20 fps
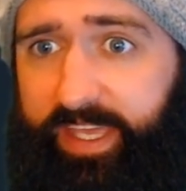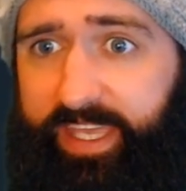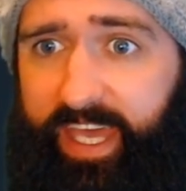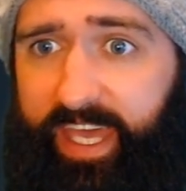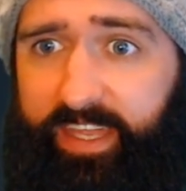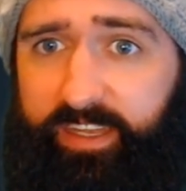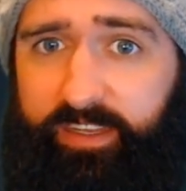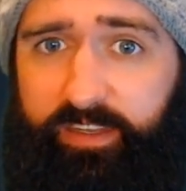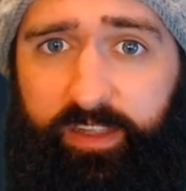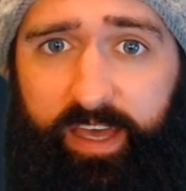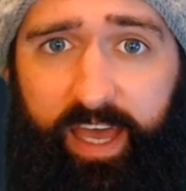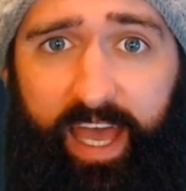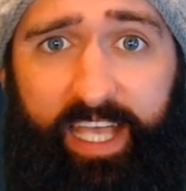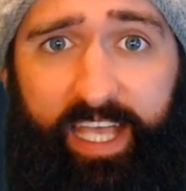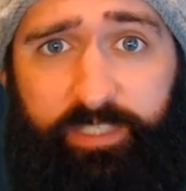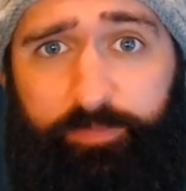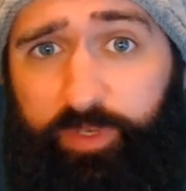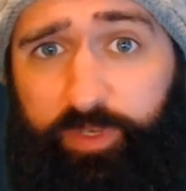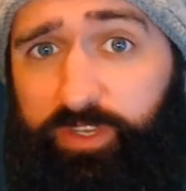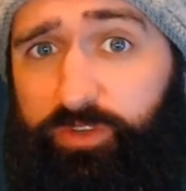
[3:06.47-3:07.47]
Again,
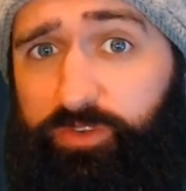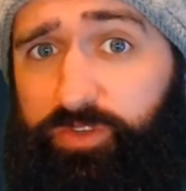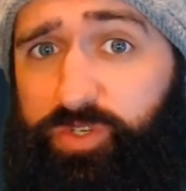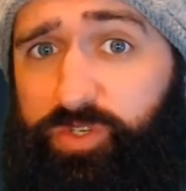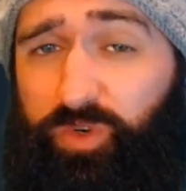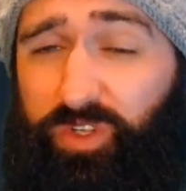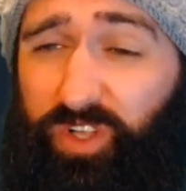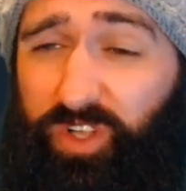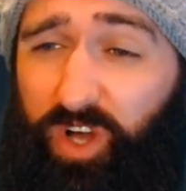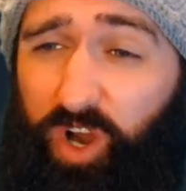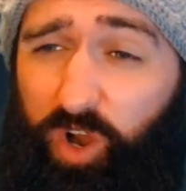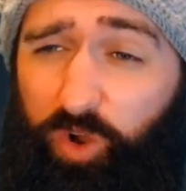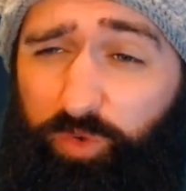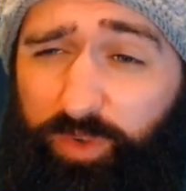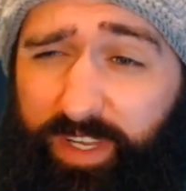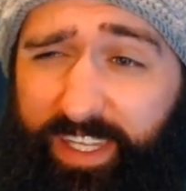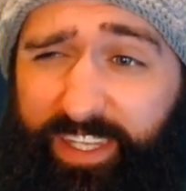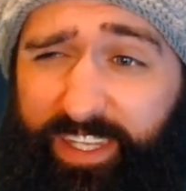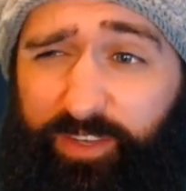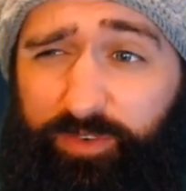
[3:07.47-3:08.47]
as per usual,
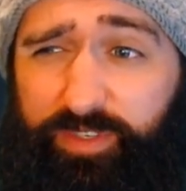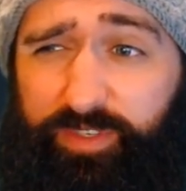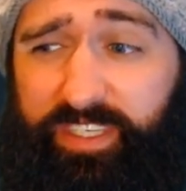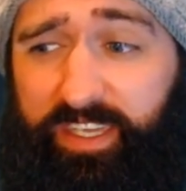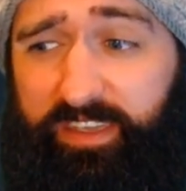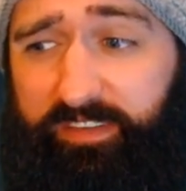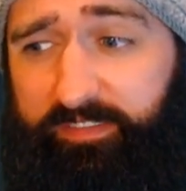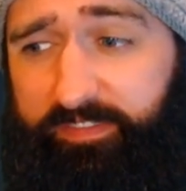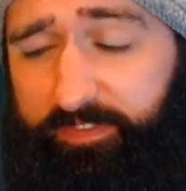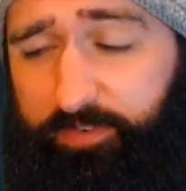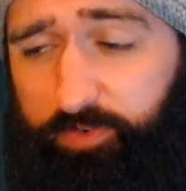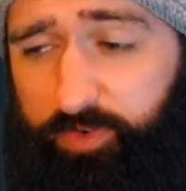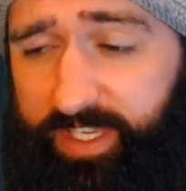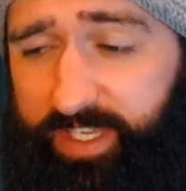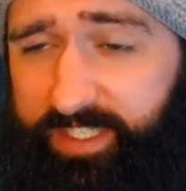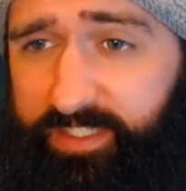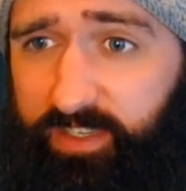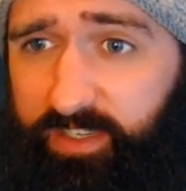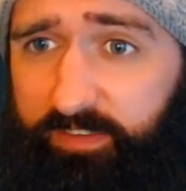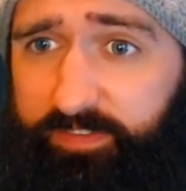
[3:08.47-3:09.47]
only using
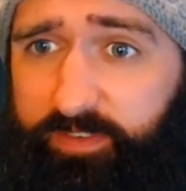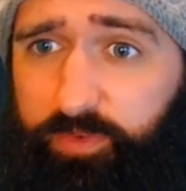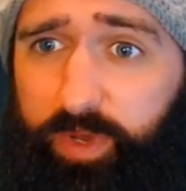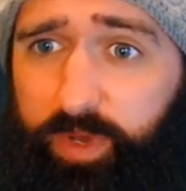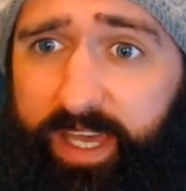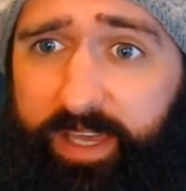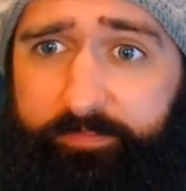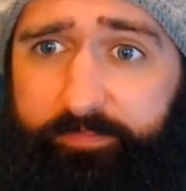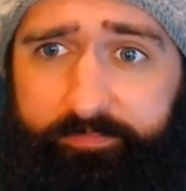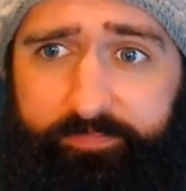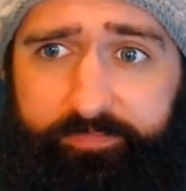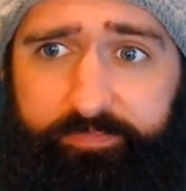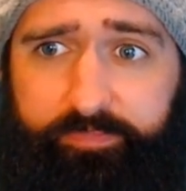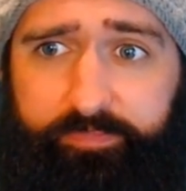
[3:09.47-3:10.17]
free software.